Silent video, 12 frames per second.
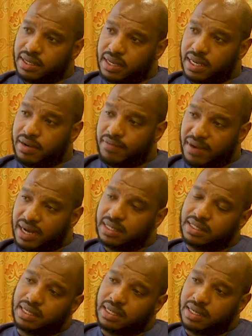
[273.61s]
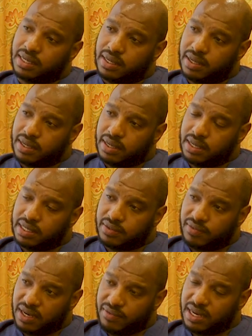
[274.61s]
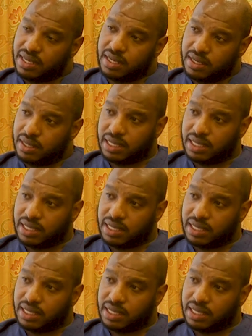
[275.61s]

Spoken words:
And in fact, it's very, very key.